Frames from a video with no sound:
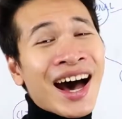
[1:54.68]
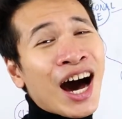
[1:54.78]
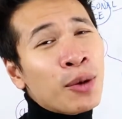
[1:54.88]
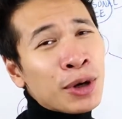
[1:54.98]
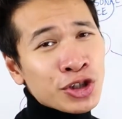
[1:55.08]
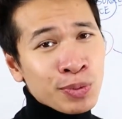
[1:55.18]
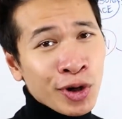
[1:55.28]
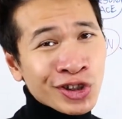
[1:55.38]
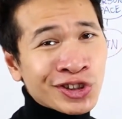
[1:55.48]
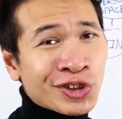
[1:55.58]
How much
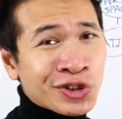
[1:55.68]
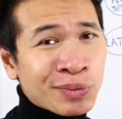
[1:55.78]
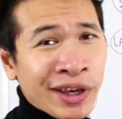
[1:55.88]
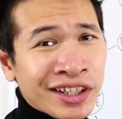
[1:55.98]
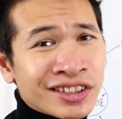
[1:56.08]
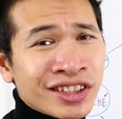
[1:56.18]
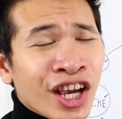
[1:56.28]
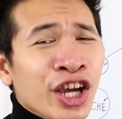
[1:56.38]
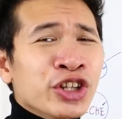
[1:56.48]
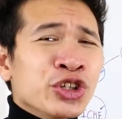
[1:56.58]
personal space
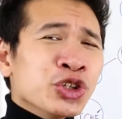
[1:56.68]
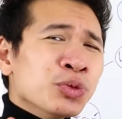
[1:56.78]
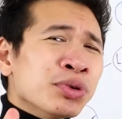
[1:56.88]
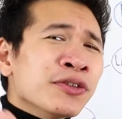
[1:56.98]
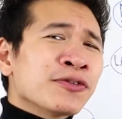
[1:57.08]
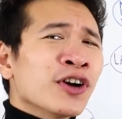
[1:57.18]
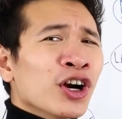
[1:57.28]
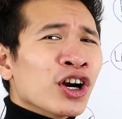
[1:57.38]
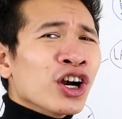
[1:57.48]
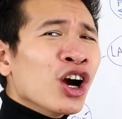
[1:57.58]
do you
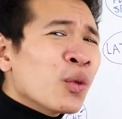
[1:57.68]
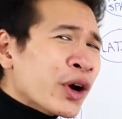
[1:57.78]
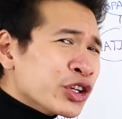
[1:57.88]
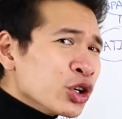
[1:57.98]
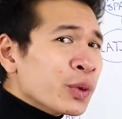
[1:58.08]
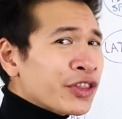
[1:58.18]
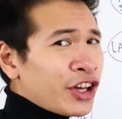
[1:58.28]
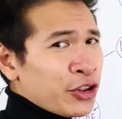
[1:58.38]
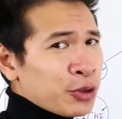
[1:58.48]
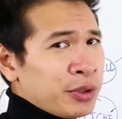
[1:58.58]
prefer when you're with
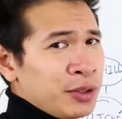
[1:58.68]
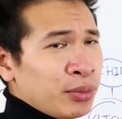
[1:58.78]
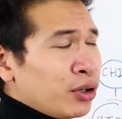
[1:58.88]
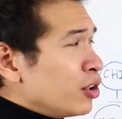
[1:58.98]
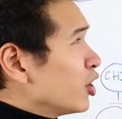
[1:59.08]
other people?